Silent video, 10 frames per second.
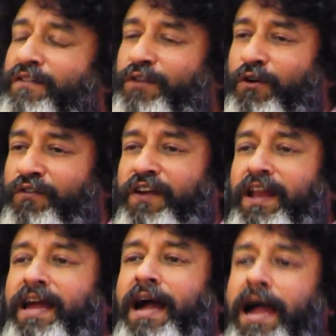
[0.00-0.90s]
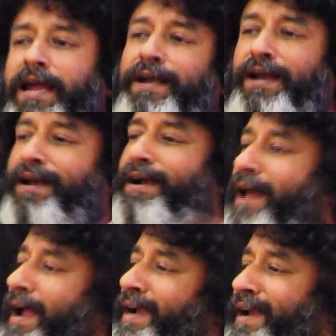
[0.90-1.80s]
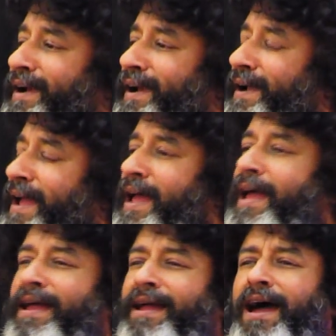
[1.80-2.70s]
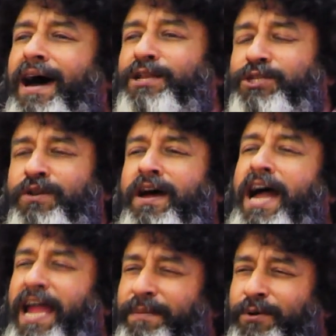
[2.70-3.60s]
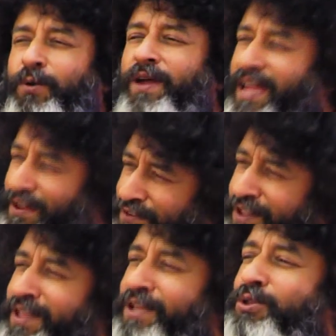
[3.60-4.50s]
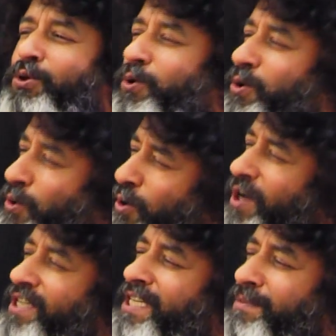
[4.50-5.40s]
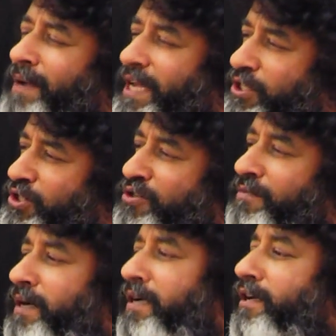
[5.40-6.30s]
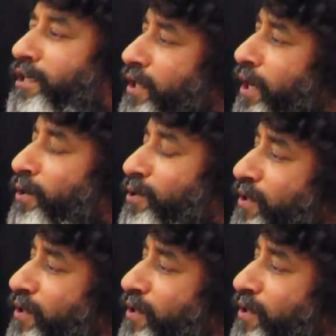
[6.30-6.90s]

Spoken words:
of you feeling, I did it. Arjuna, I am doing everything through you. You are just my instrument, Krishna used